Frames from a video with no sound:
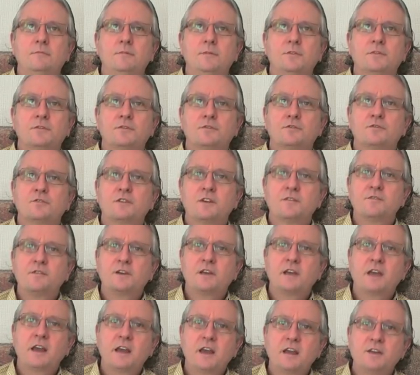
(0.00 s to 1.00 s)

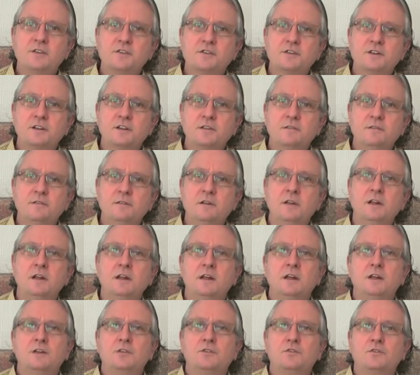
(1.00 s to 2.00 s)
certification
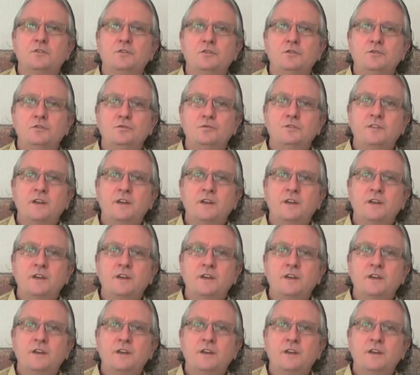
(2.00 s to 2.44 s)
to